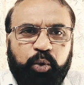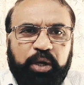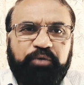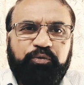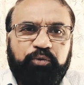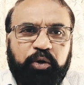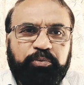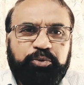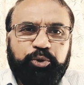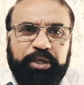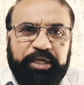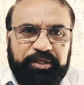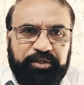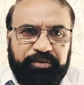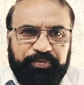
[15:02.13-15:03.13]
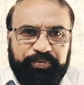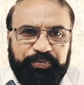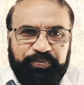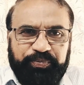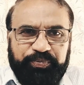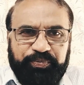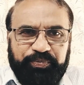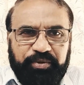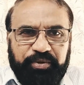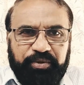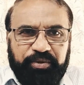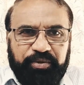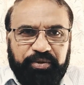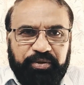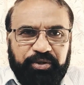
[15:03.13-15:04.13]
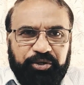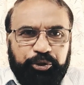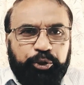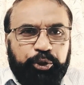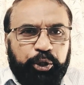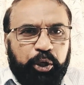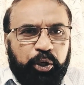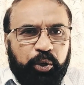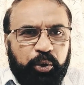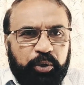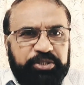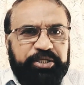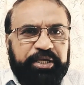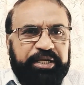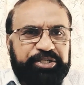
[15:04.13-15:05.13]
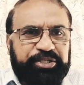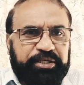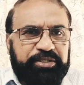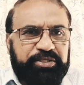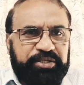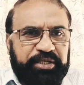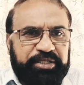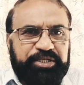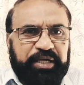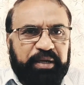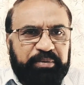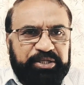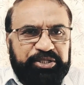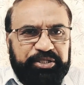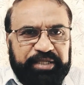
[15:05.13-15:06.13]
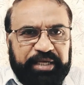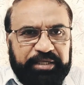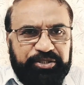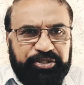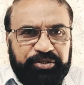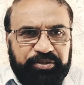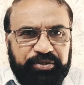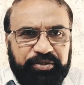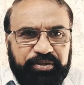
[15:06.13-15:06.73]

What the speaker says: one form to another. Neutrino oscillations establish that